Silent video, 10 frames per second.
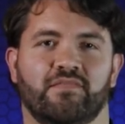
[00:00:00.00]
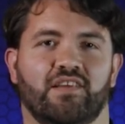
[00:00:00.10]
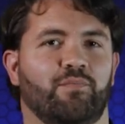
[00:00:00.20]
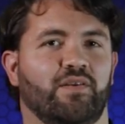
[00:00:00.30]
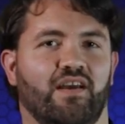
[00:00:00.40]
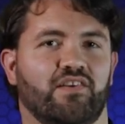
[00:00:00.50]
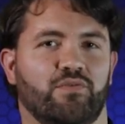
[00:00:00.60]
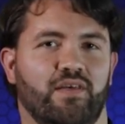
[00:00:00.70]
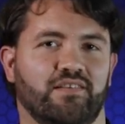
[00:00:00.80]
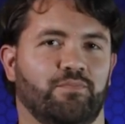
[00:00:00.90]
Keep in touch
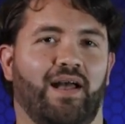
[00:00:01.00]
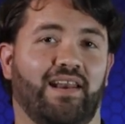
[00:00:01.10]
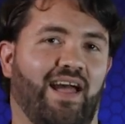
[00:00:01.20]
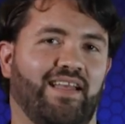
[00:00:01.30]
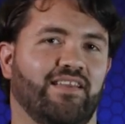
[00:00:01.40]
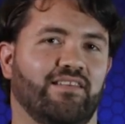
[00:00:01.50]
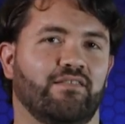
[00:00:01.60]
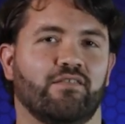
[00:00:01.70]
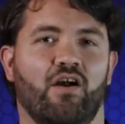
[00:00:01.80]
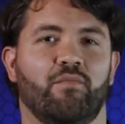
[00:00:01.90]
with us by liking,
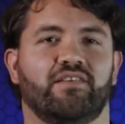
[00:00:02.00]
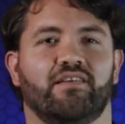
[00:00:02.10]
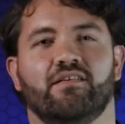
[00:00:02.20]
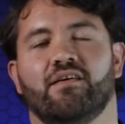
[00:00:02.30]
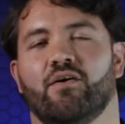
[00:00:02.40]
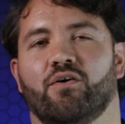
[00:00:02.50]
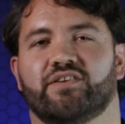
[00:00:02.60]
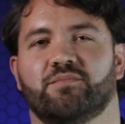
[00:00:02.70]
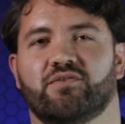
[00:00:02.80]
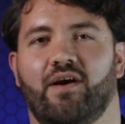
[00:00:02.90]
commenting, or
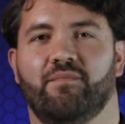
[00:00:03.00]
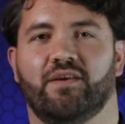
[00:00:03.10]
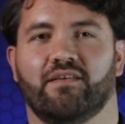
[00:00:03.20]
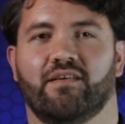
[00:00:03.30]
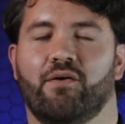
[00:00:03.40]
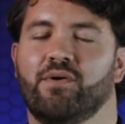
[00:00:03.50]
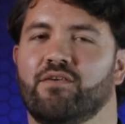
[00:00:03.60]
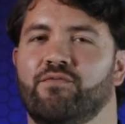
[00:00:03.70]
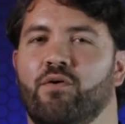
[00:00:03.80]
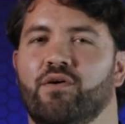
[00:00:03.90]
subscribing, and we
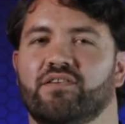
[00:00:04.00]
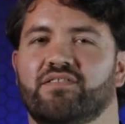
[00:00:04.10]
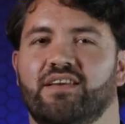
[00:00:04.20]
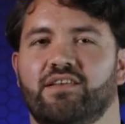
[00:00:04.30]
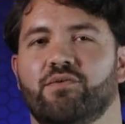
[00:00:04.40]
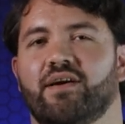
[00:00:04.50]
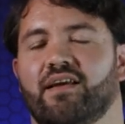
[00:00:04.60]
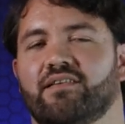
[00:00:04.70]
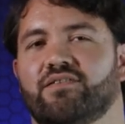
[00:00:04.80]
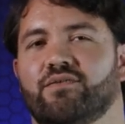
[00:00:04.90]
look forward to seeing you
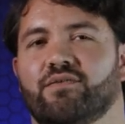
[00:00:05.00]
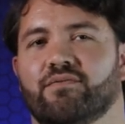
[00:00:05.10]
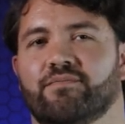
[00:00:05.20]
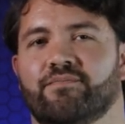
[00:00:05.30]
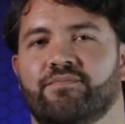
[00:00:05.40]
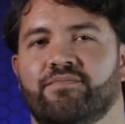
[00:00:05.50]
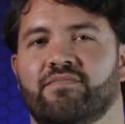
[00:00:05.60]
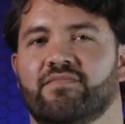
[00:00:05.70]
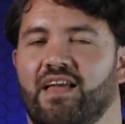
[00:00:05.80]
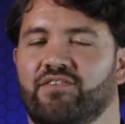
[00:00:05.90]
again soon.
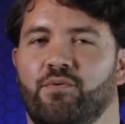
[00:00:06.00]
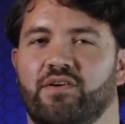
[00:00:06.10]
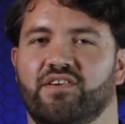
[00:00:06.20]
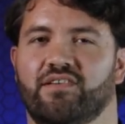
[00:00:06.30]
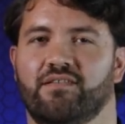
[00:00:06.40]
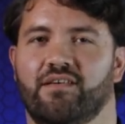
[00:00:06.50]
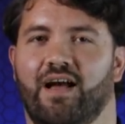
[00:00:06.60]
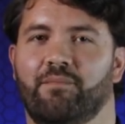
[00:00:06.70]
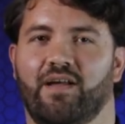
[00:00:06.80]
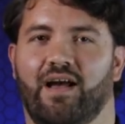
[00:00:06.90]
Thanks for watching.
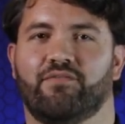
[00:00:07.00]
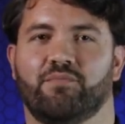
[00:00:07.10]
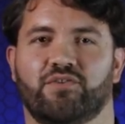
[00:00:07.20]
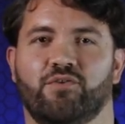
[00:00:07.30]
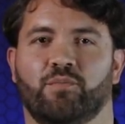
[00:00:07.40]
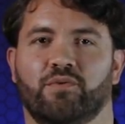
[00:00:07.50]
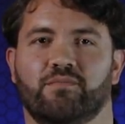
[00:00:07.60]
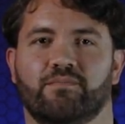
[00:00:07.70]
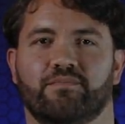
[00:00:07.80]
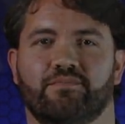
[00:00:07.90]
I'm Guy from
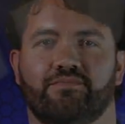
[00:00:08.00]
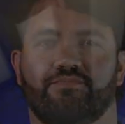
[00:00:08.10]
Scoop.